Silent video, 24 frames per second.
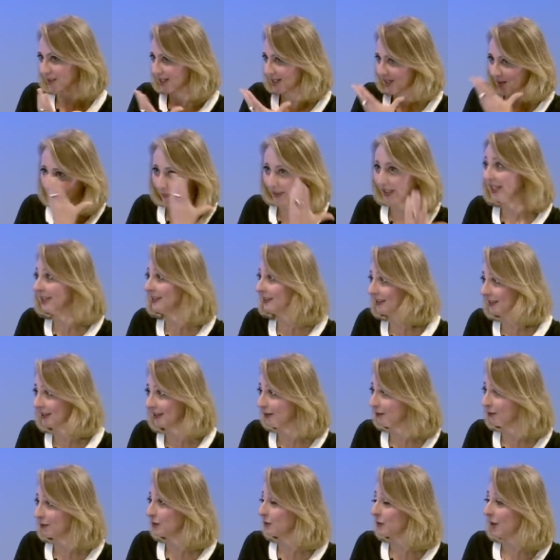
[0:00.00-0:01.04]
explain mm. it in
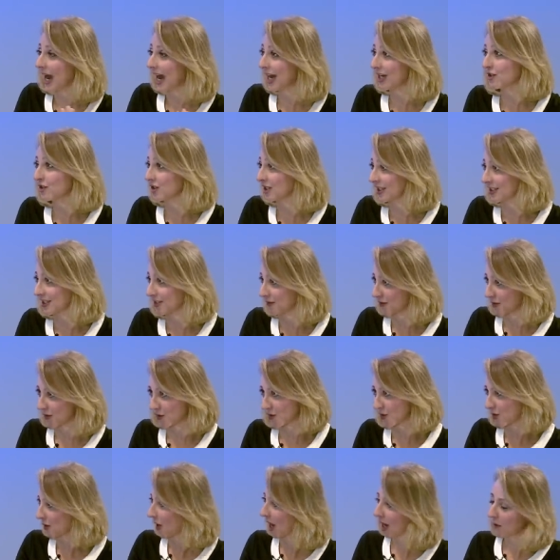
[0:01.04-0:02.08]
a few adjectives or
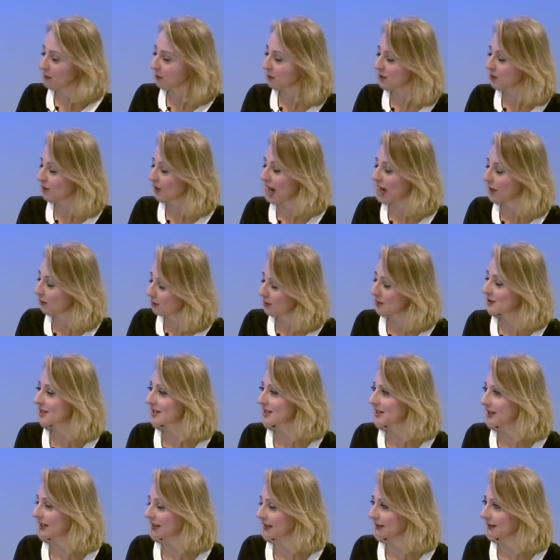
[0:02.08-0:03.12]
so? How would you how do you
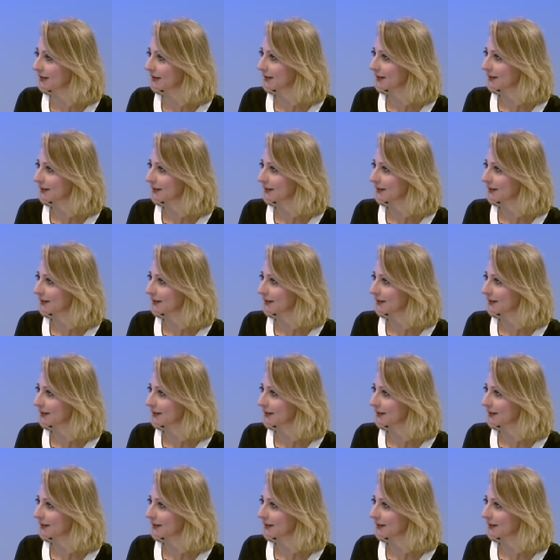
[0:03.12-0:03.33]
see it?